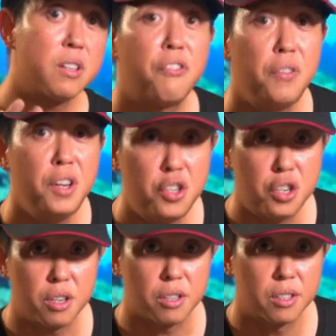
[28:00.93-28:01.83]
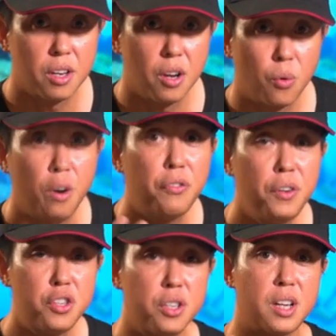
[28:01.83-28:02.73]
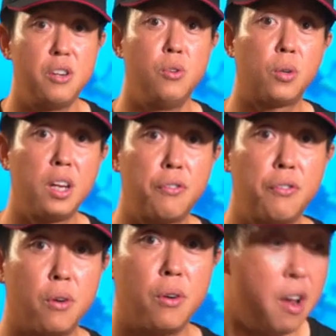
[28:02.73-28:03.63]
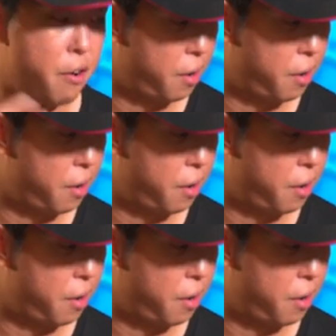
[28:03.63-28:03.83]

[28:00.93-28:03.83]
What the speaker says: the features. What features are you looking for?